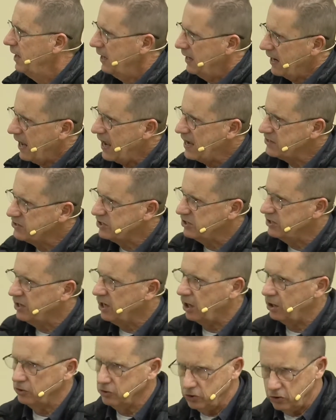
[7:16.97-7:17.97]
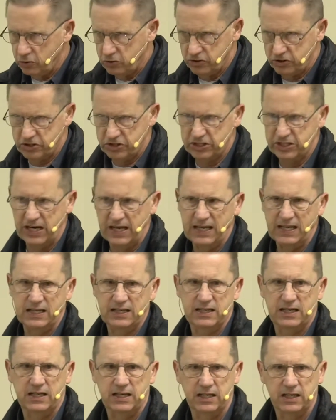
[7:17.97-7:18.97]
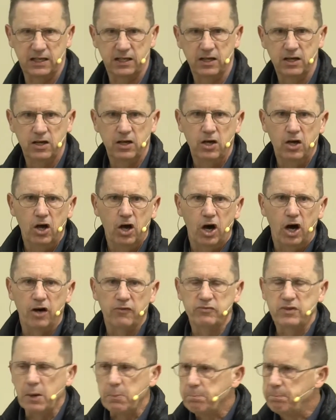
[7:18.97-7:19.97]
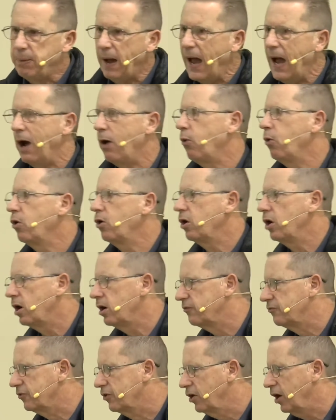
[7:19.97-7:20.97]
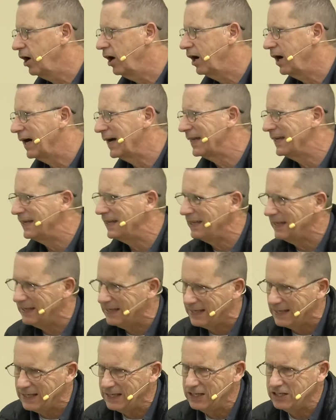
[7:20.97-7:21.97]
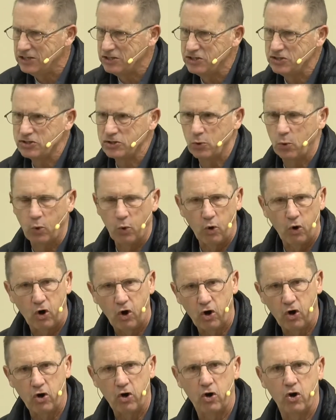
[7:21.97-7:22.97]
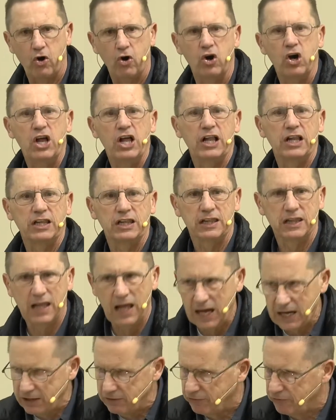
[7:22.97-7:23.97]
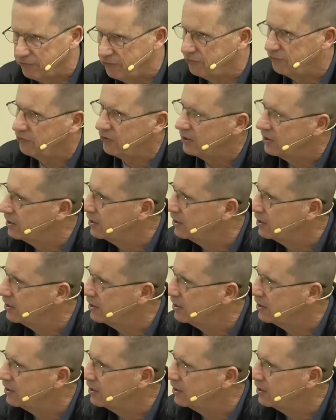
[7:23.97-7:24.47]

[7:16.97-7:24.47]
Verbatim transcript: and has an understanding of the power of God in his or her life.